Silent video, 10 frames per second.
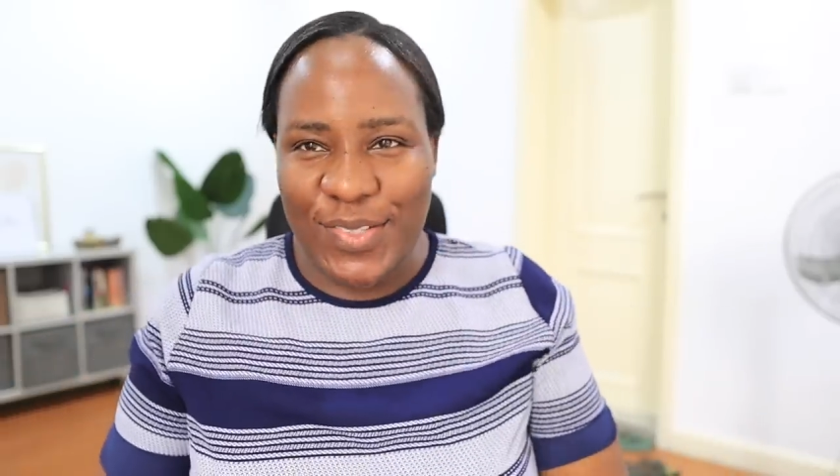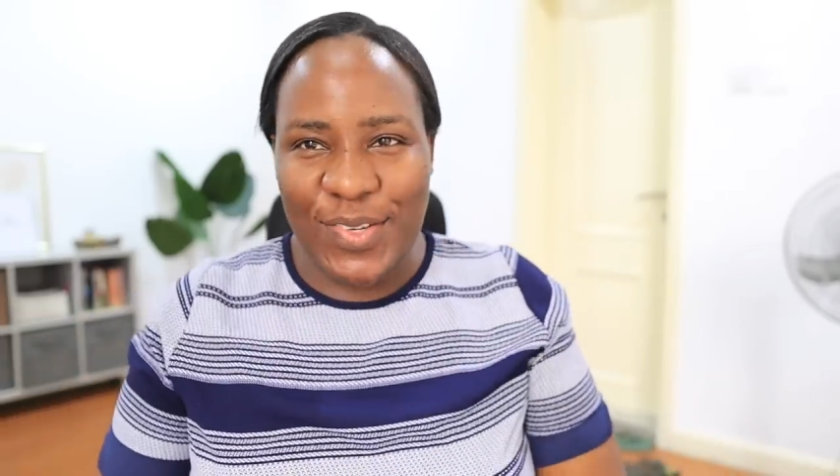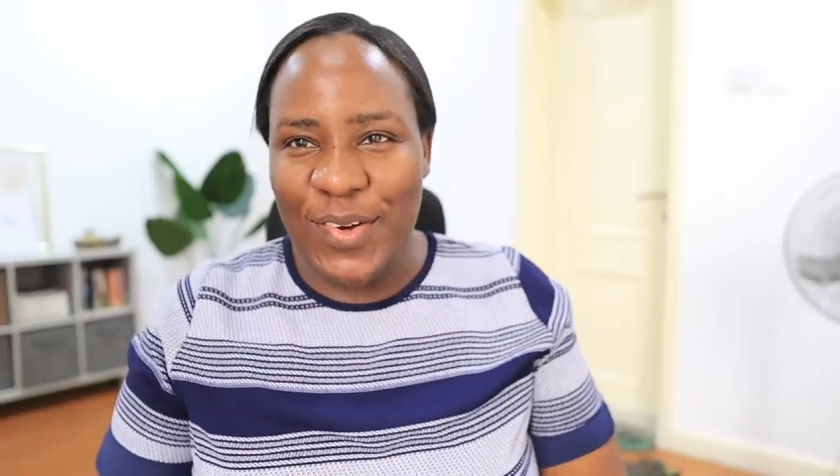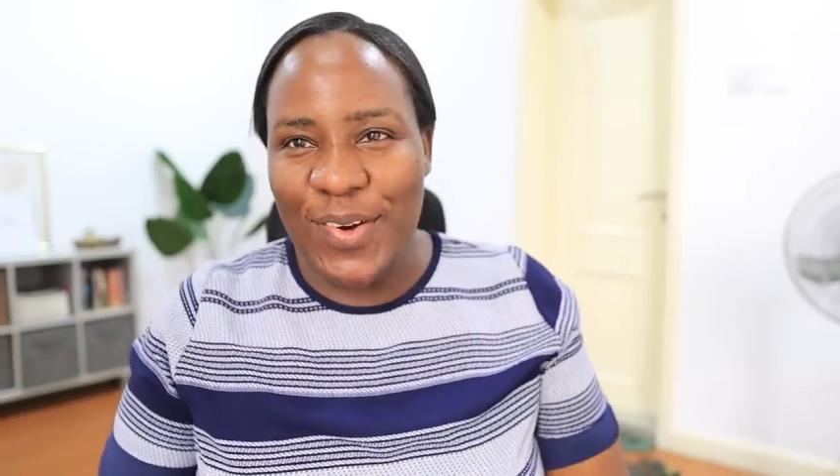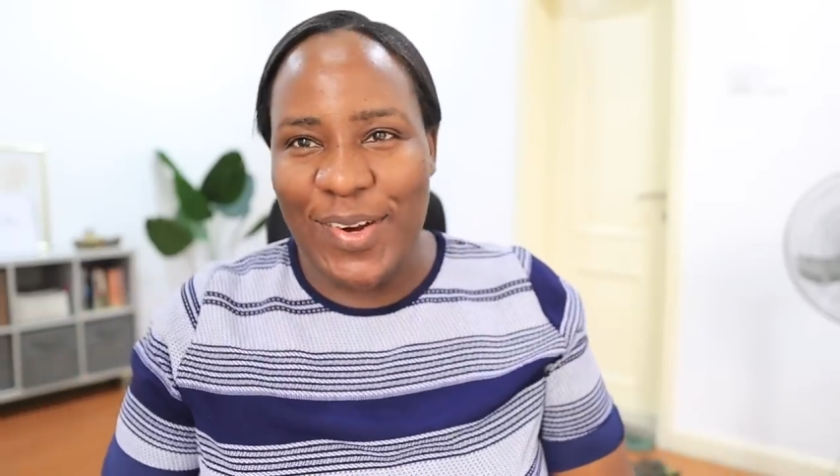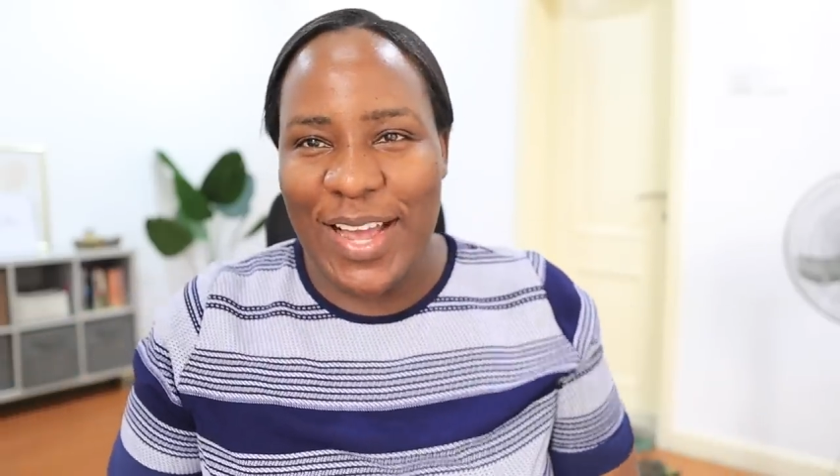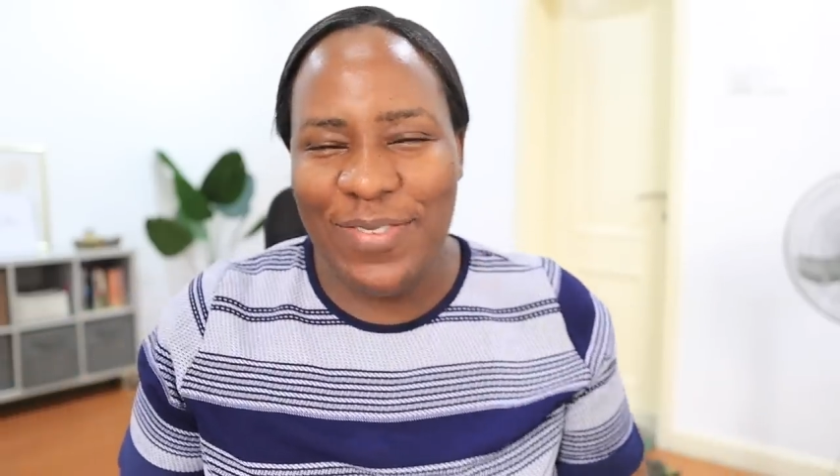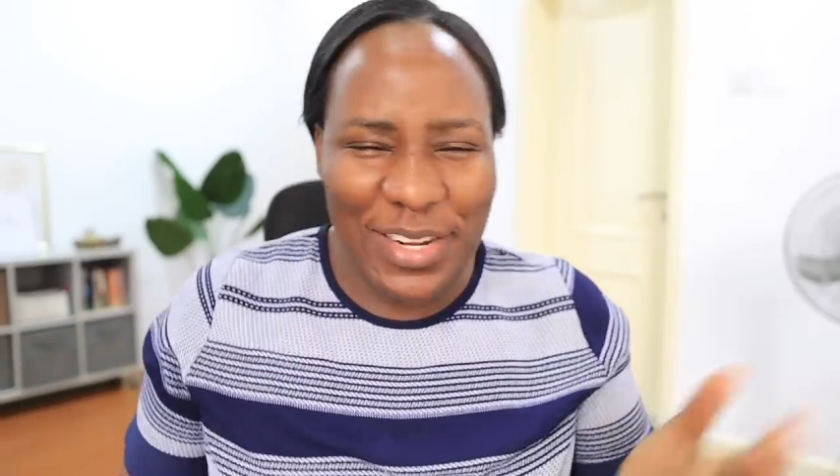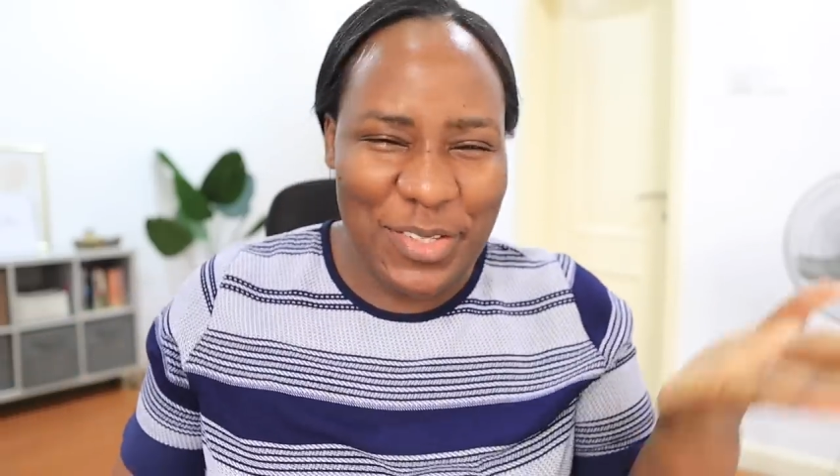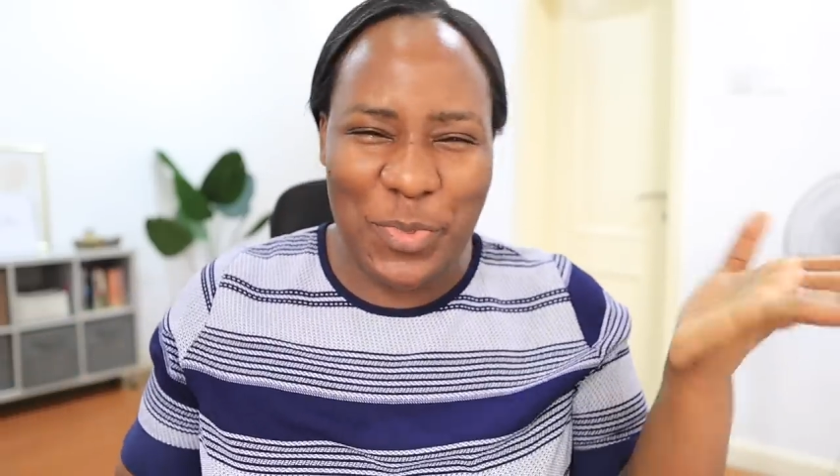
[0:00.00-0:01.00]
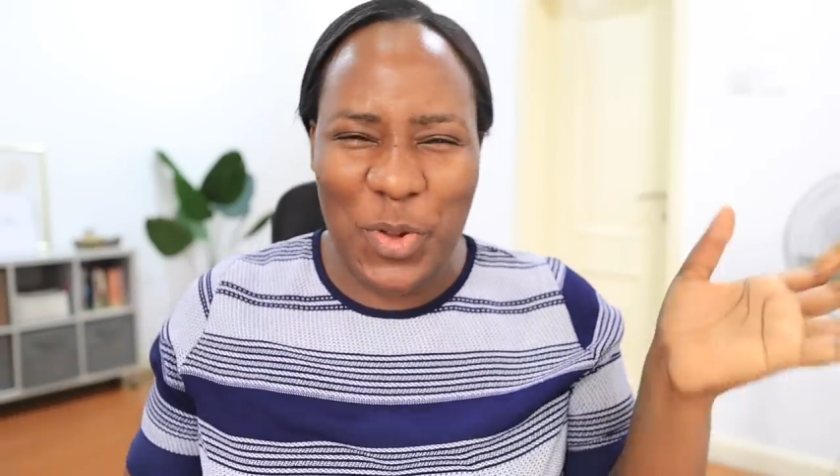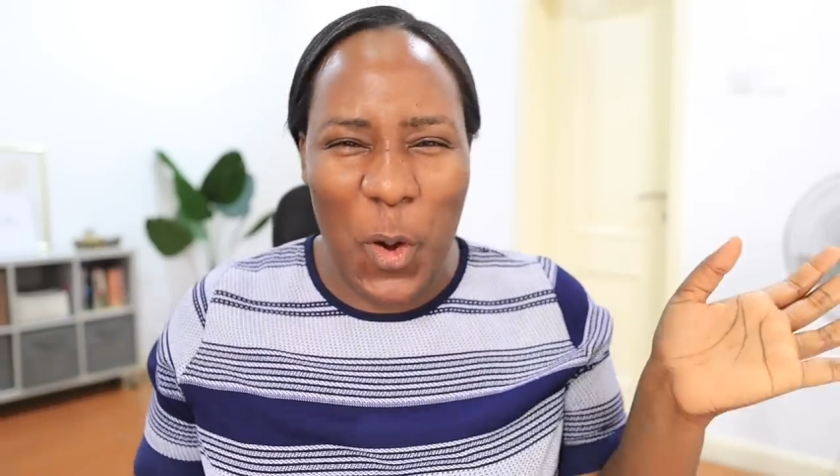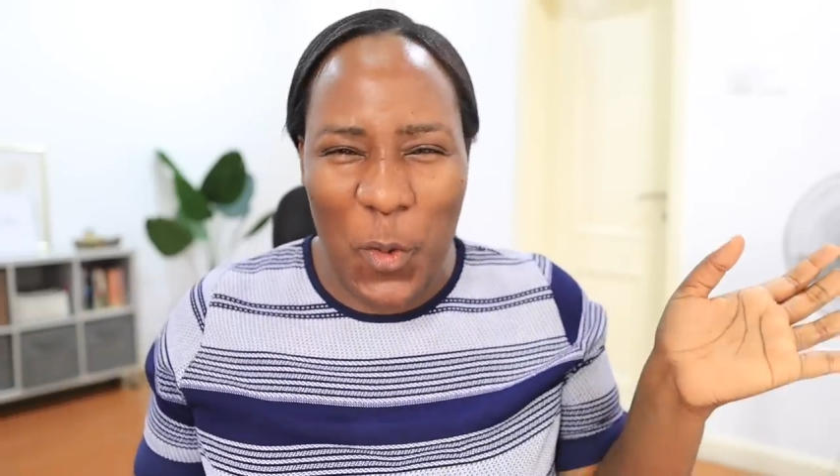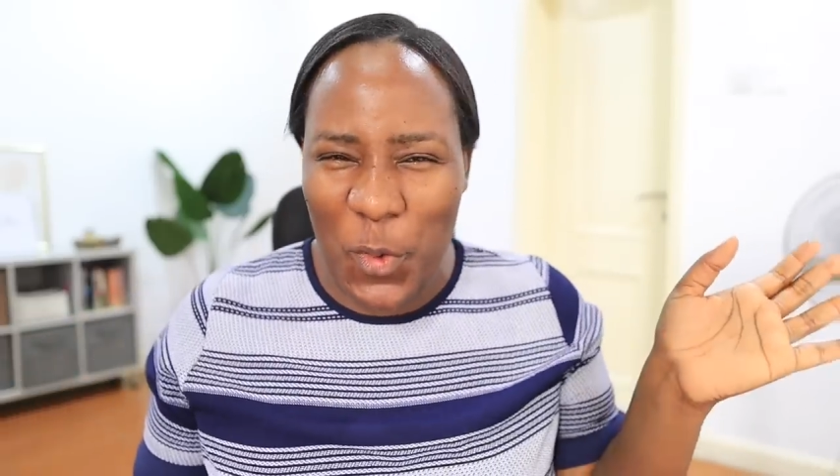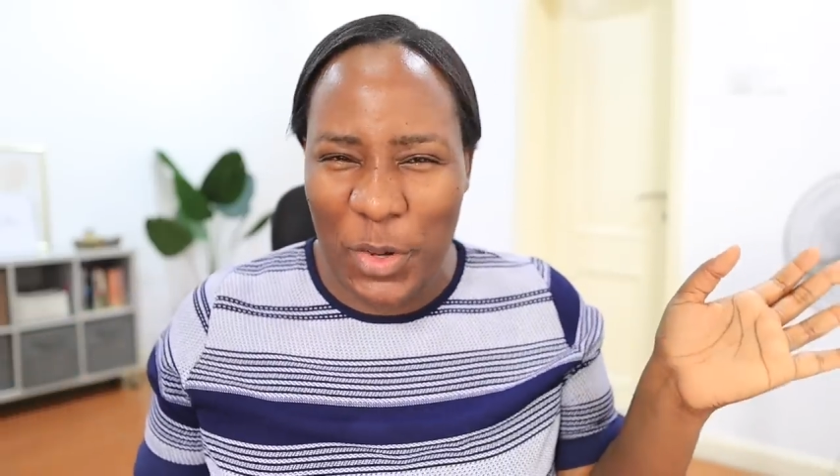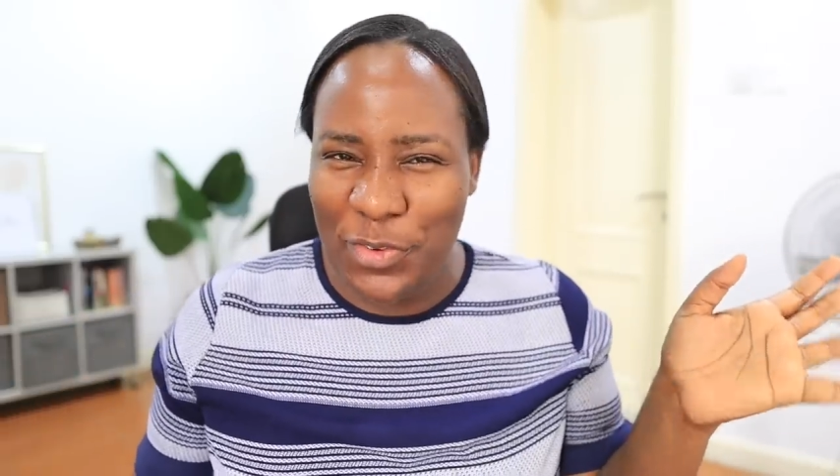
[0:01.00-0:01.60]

So I feel a little bit awkward